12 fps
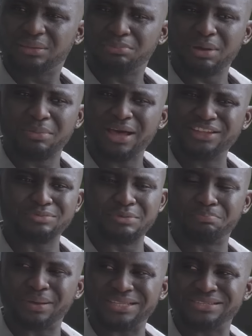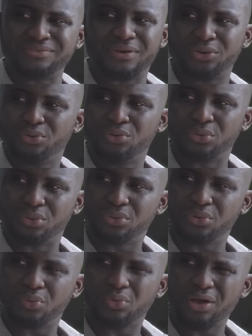Mama has been passive. I don't know.
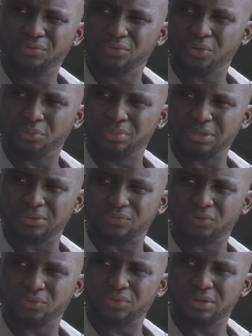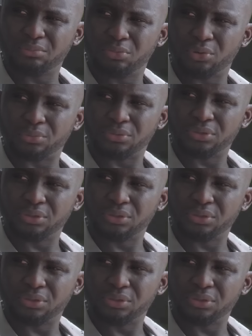Why have you not been involving Mom?